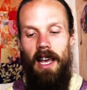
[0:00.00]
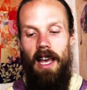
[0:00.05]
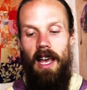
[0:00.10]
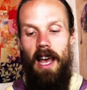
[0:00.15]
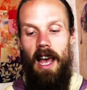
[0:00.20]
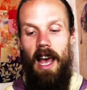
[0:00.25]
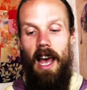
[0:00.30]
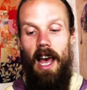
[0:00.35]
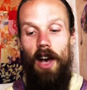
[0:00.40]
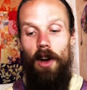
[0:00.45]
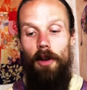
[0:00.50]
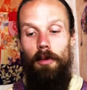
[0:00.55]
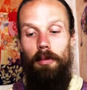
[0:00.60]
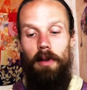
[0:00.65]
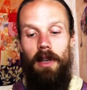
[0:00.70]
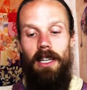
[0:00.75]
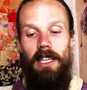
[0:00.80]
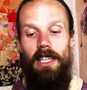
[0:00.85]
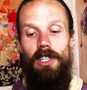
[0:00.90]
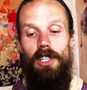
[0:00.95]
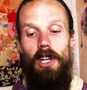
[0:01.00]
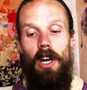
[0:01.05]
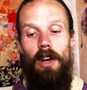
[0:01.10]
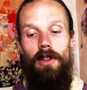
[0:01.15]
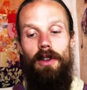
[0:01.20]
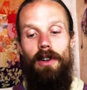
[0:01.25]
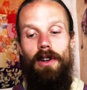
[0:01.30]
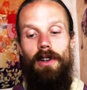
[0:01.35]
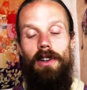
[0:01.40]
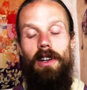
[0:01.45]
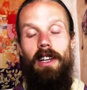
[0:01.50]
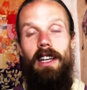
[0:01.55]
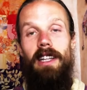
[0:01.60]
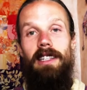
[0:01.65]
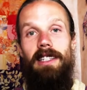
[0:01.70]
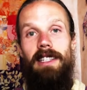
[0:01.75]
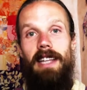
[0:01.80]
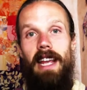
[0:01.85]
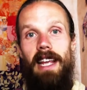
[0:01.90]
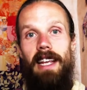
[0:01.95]
Help each other
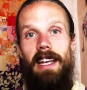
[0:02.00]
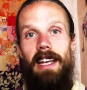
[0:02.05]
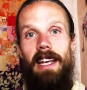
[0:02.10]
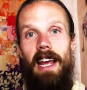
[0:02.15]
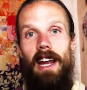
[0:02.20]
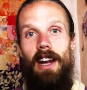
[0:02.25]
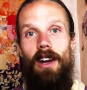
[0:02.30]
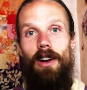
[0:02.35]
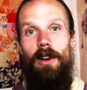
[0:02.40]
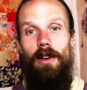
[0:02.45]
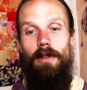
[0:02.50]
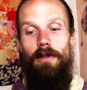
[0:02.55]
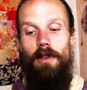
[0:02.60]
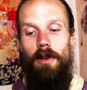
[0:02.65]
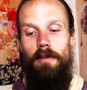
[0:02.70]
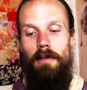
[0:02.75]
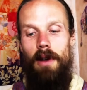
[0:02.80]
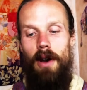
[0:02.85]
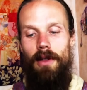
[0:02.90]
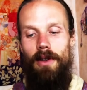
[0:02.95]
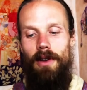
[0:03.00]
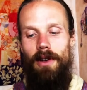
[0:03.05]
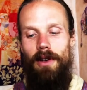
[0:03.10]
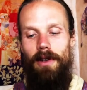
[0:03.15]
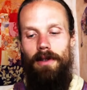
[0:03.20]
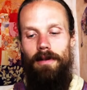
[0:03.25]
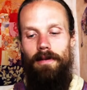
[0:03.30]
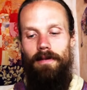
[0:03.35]
and take care of our mother.